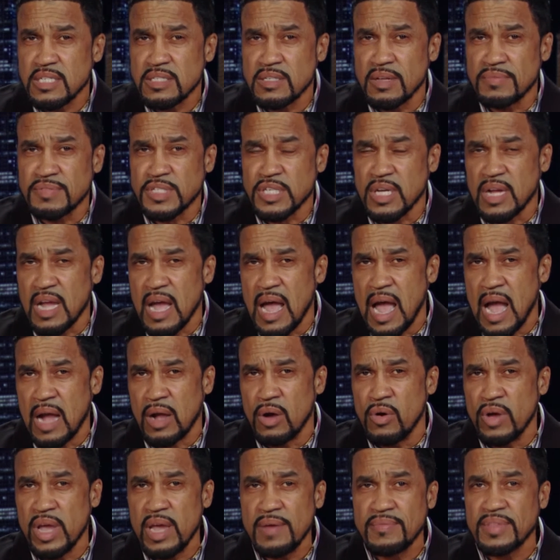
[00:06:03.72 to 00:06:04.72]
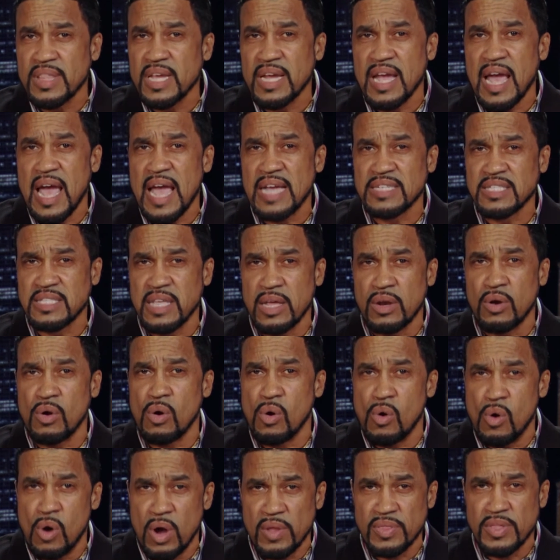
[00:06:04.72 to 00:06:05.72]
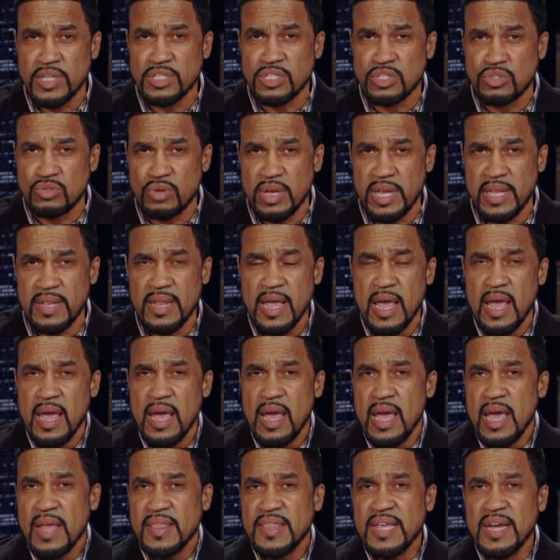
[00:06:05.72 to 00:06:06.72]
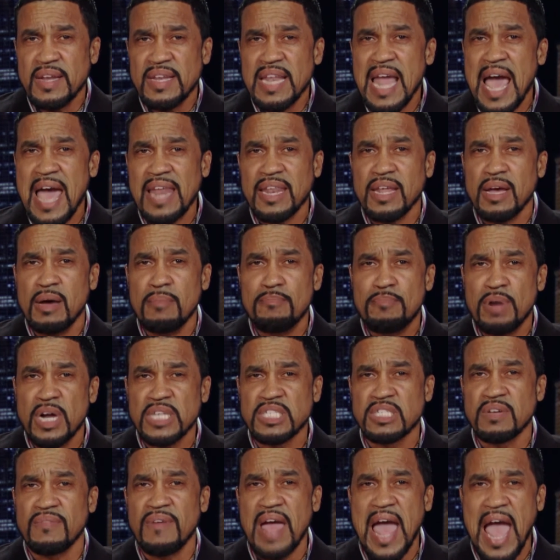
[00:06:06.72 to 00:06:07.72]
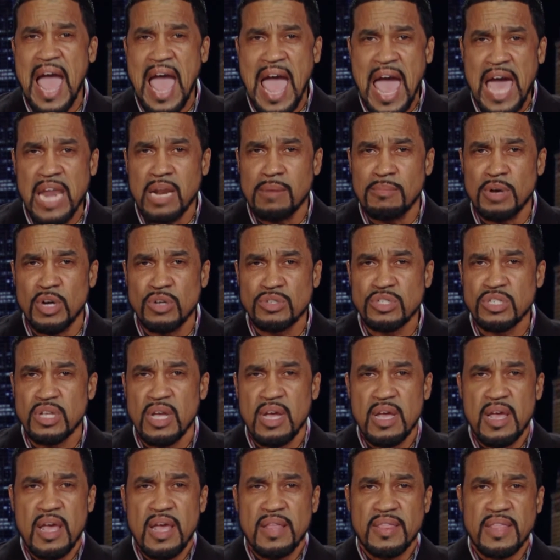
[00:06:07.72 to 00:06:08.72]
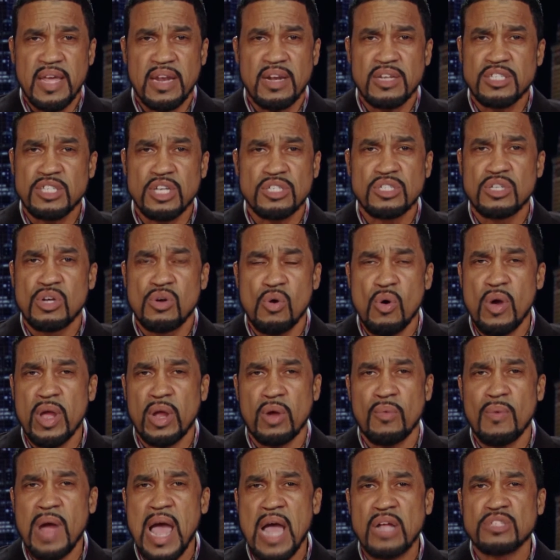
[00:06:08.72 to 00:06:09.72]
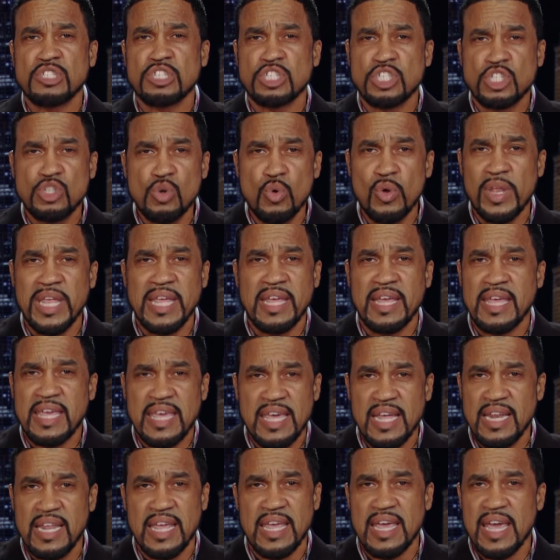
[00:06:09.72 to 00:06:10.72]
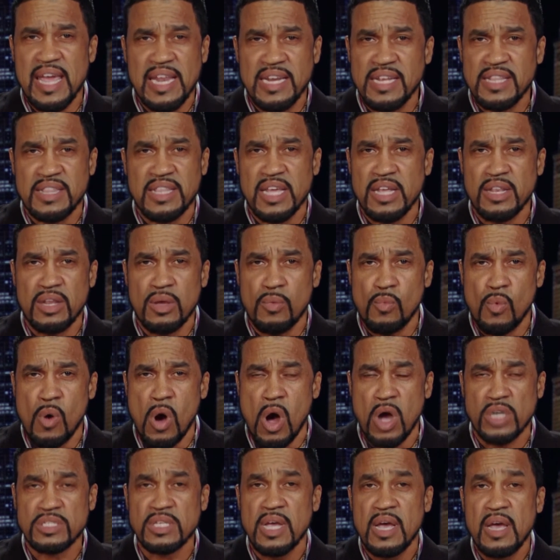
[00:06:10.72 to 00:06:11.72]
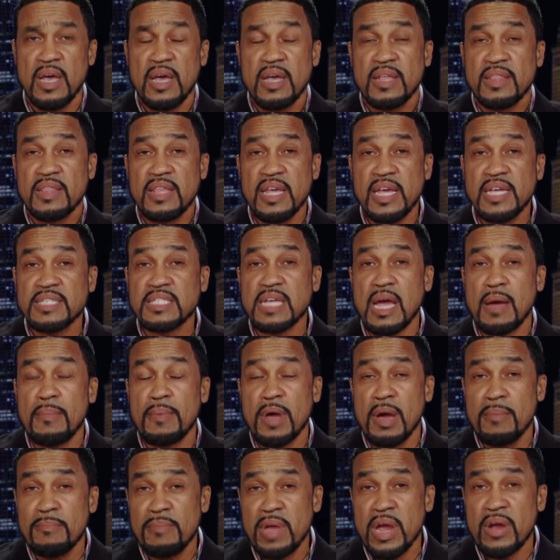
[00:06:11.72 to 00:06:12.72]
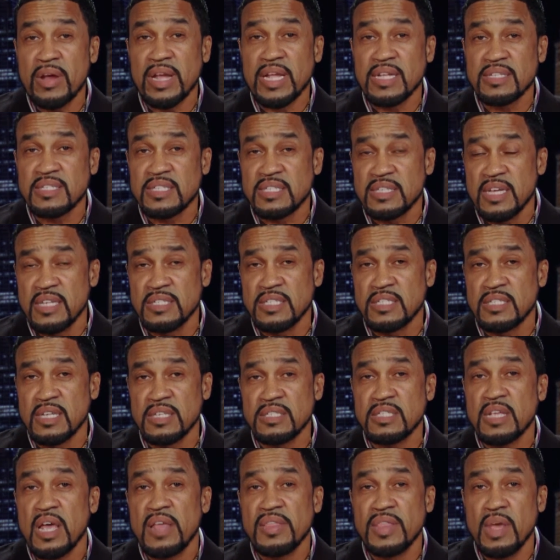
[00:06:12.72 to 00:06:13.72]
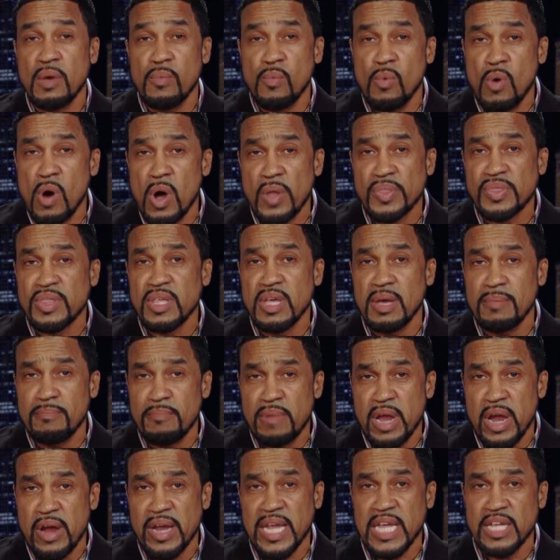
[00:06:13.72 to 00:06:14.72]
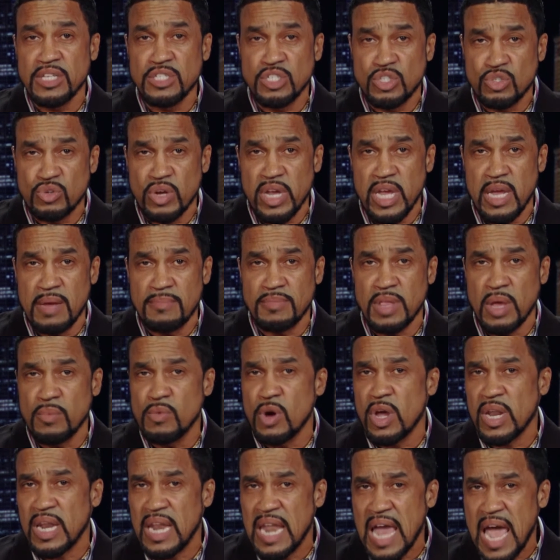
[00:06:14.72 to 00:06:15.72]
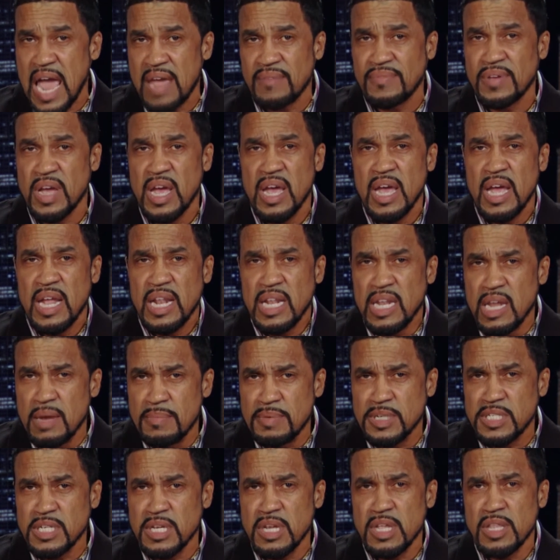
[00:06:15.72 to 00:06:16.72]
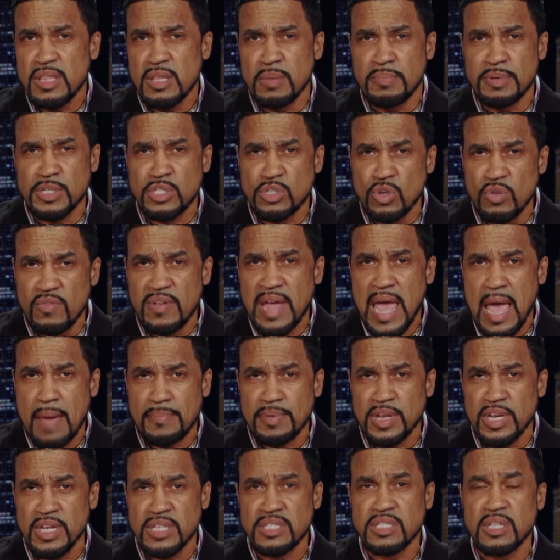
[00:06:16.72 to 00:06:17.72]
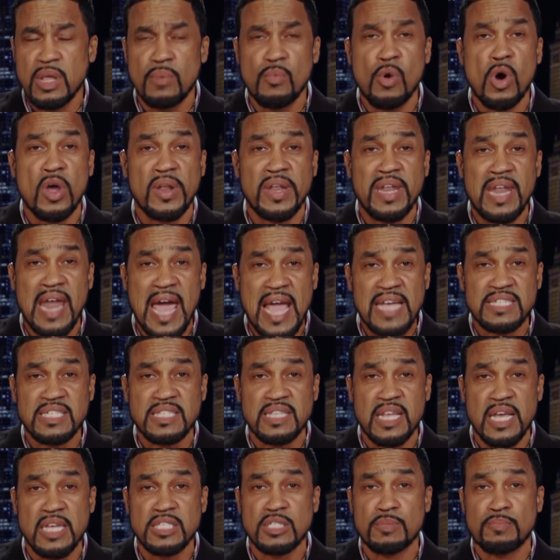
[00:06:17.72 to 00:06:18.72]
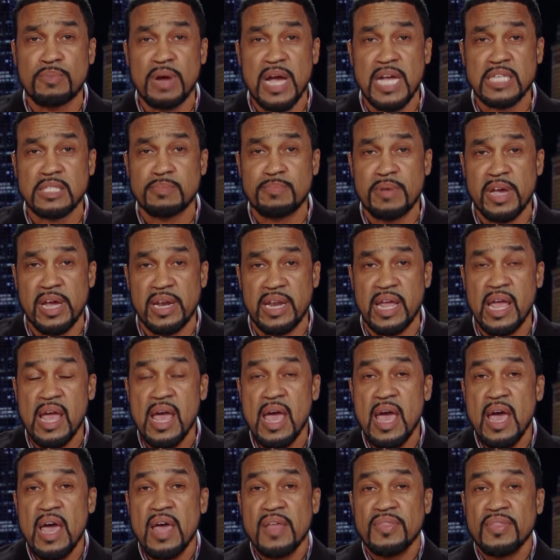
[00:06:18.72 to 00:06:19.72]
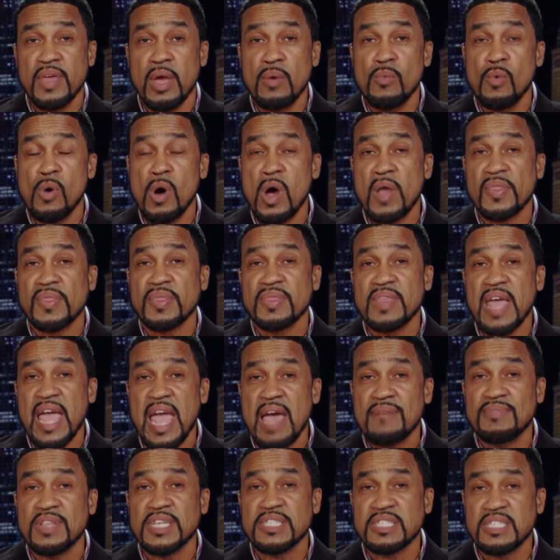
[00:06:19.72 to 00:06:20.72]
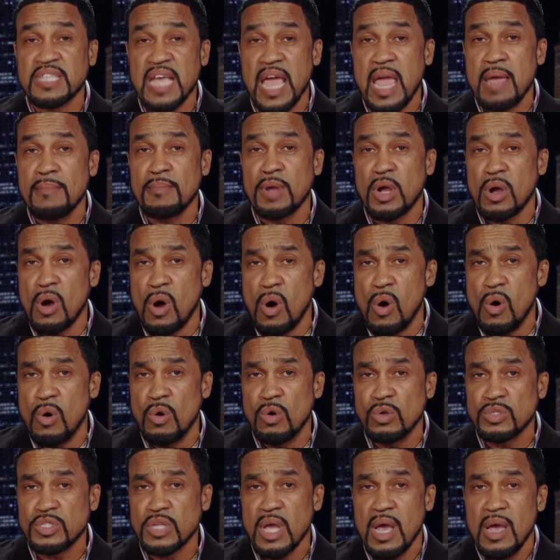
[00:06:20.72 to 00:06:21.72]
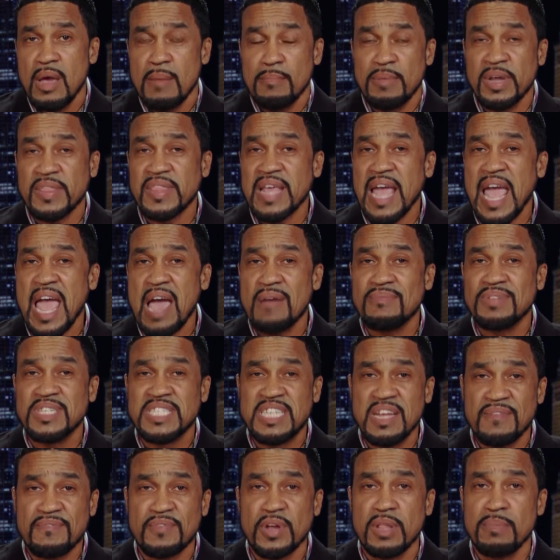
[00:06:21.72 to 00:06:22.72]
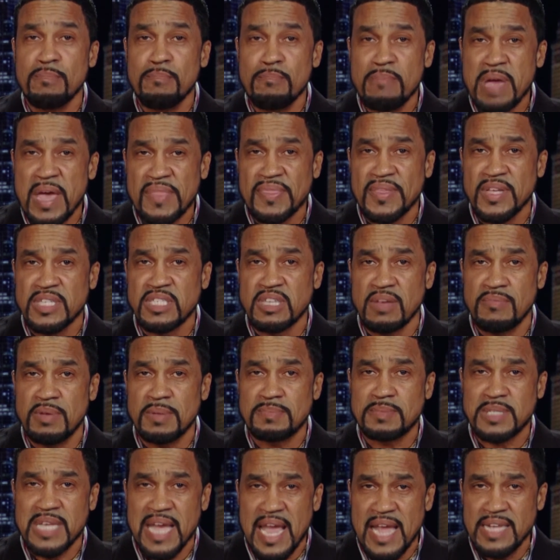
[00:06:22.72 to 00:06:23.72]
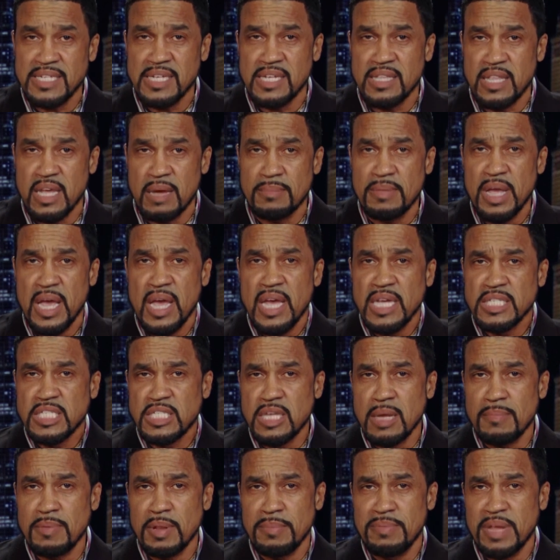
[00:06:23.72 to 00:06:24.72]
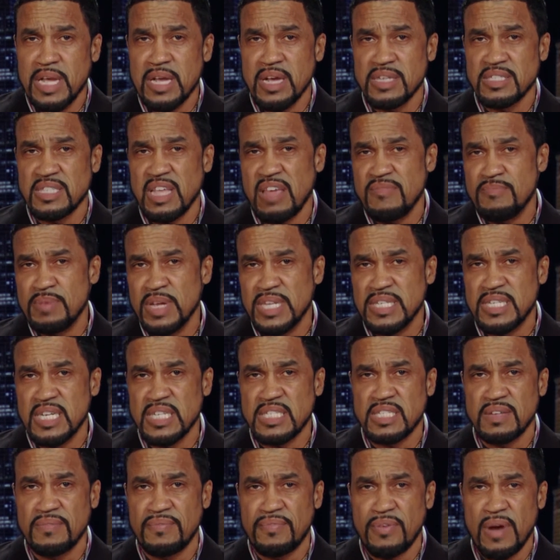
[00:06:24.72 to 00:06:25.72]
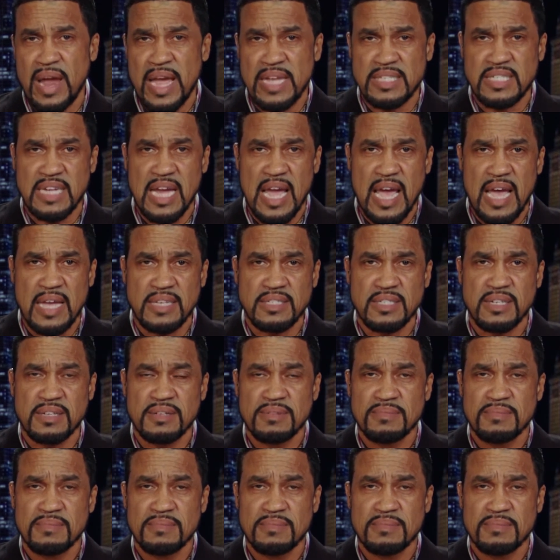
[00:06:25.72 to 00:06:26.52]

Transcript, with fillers: of Chicago, even the guys that are on the street, they're not a bunch of animals that are just going around shooting and killing anything that walks. These are American citizens that want the American dream. They want life, liberty, the pursuit of happiness. They want nice things and prosperity. They want they have the same goals, but they have different methods of obtaining them simply because they've been disenfranchised.